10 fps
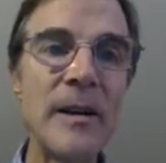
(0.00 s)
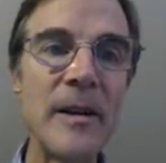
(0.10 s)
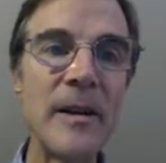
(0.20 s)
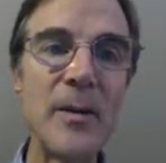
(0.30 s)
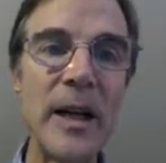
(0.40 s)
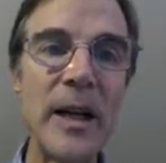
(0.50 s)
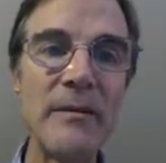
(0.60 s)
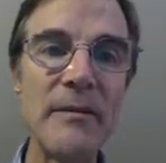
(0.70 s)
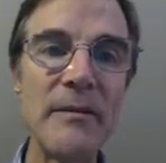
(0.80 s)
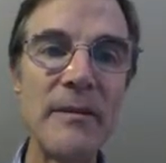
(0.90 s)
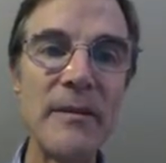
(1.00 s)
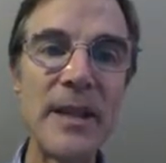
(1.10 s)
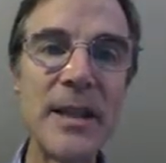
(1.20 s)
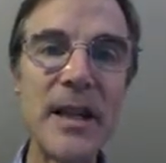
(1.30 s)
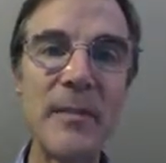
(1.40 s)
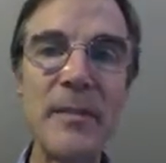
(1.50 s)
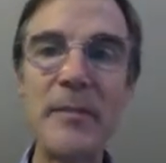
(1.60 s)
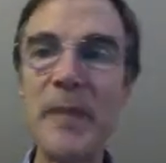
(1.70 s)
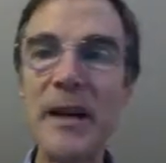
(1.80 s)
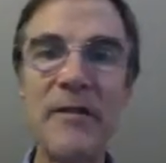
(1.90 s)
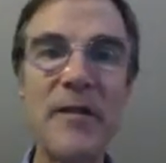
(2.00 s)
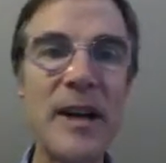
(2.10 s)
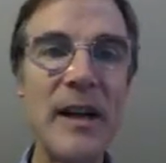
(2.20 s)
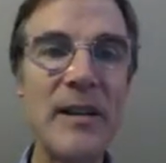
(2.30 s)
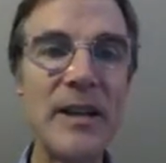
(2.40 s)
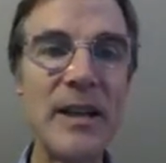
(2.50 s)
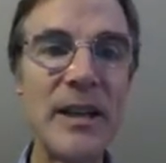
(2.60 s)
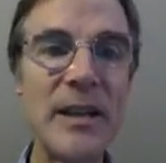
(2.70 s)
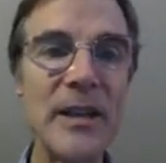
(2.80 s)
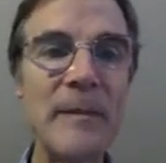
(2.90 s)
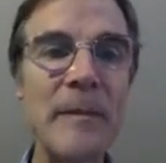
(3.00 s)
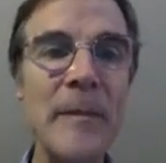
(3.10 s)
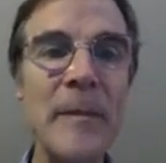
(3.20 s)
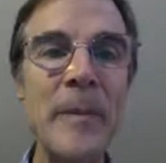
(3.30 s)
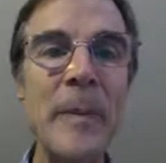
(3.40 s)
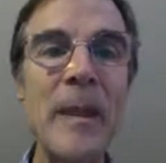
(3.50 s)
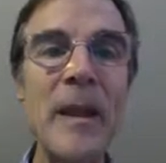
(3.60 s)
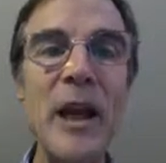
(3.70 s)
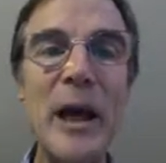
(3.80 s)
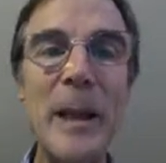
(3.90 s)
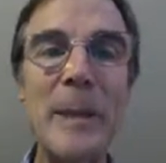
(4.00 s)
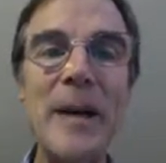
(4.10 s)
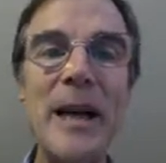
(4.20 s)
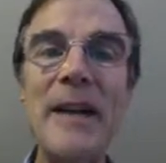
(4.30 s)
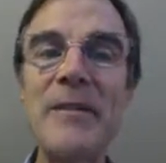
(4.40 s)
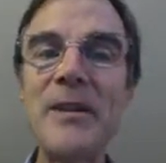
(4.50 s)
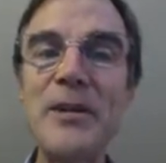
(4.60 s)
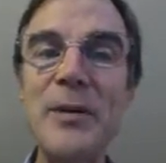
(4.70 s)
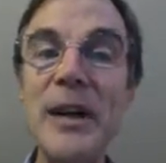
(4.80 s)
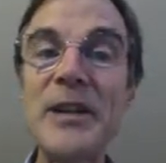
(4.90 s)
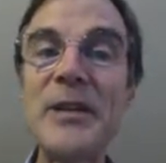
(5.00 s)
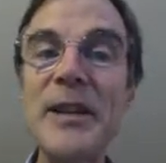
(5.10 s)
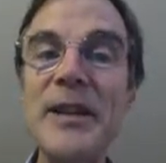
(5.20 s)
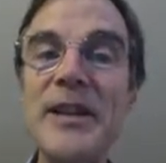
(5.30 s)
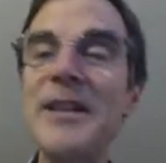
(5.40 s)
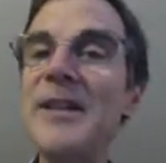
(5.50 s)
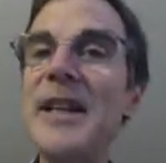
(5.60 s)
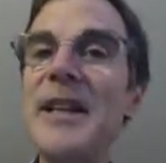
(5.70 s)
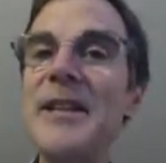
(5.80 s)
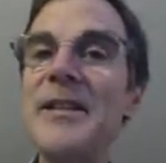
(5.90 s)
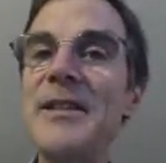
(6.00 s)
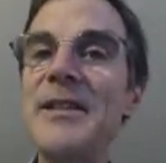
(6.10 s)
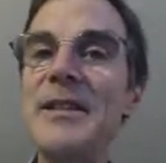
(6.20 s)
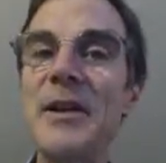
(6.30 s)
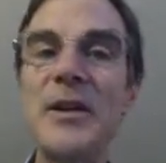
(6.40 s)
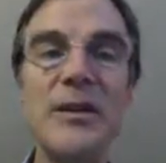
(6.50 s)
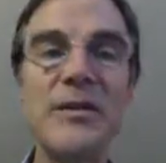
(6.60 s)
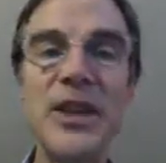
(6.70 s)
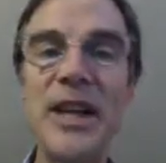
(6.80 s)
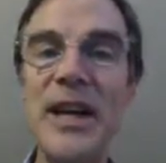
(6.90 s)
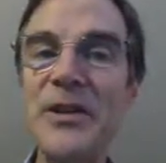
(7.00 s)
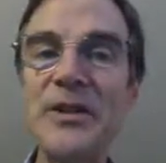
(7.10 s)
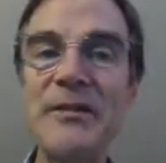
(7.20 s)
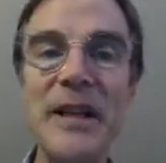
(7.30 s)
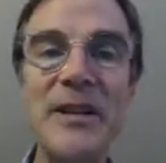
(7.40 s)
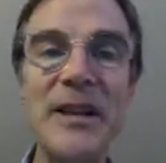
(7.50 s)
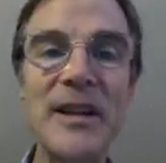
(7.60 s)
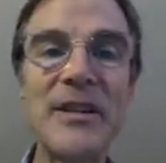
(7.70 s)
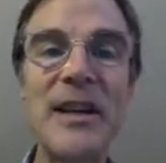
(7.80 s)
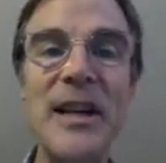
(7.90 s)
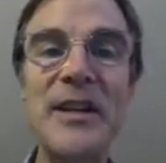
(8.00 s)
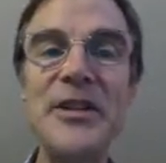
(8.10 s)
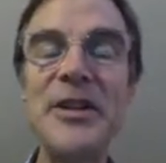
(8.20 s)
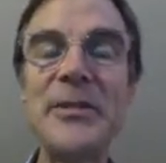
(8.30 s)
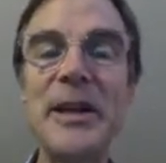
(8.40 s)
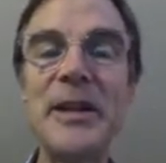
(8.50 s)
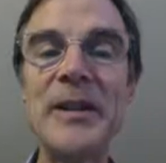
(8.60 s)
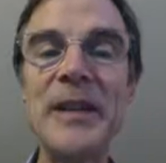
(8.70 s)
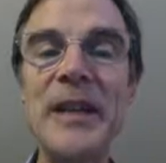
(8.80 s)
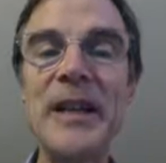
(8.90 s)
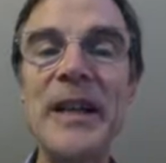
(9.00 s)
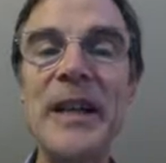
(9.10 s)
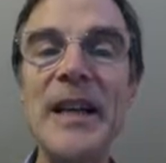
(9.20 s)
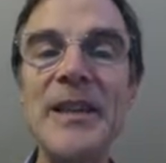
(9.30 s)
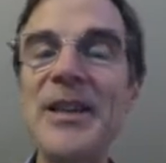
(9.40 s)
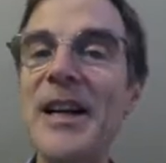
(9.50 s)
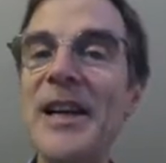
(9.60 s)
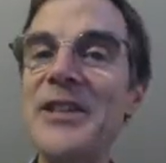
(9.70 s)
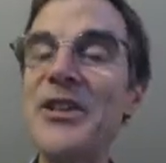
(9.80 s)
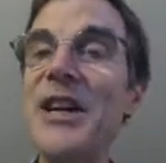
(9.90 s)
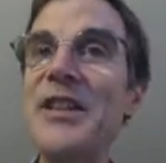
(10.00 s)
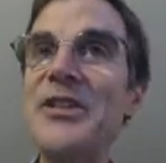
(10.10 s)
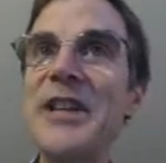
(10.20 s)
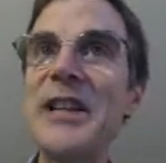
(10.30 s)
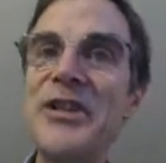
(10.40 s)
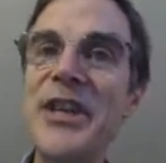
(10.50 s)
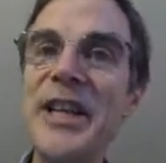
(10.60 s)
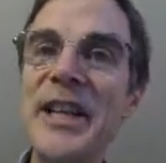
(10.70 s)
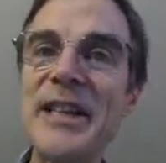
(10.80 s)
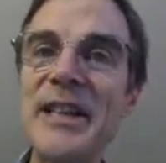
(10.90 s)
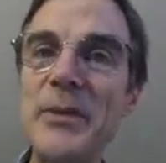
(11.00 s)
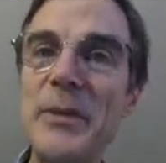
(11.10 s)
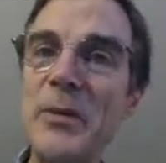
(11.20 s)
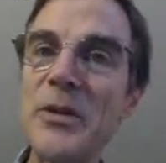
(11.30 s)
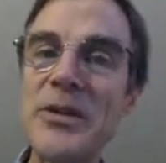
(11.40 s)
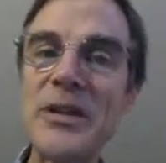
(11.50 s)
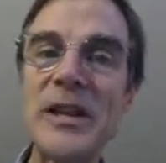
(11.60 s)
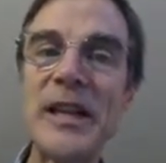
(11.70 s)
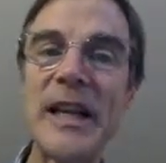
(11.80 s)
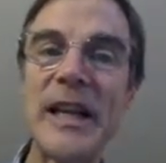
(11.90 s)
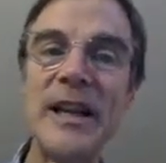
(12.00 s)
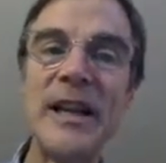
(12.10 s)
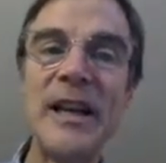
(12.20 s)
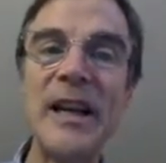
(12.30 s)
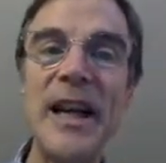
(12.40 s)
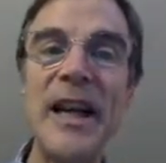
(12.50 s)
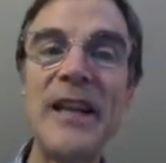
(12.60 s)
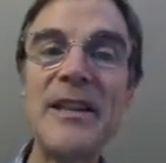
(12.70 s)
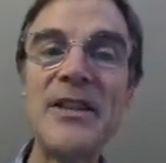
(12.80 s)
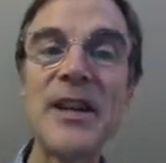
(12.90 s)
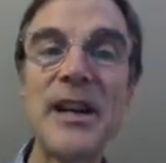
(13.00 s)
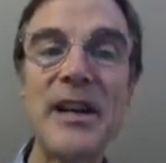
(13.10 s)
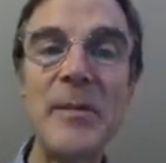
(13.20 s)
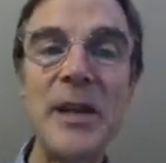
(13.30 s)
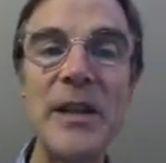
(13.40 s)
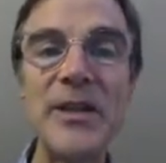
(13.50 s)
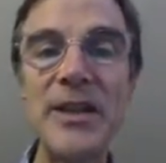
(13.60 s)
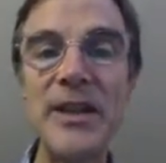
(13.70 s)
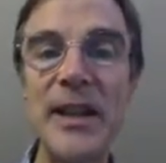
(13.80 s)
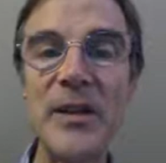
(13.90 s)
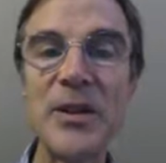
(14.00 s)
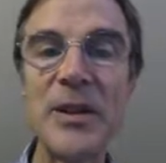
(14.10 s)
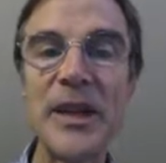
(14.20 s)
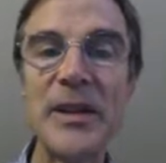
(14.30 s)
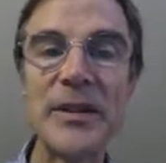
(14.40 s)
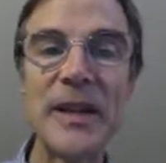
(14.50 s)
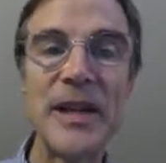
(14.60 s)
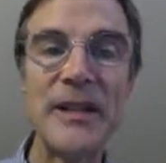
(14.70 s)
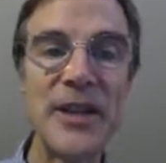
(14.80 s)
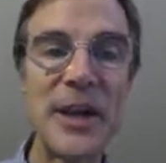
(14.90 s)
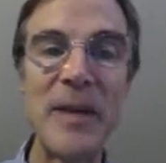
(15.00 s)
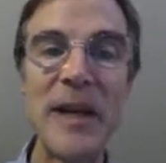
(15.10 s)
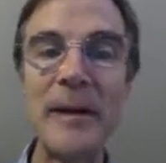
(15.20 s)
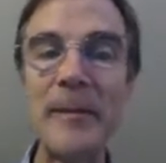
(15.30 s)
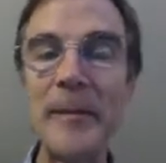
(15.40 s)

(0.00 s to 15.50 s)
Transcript: the way I set up my files here. Um, I have a directory that contains our standard index.html. It's got sketch.js that we were just looking at. And it's got an image, snailtrail.jpg.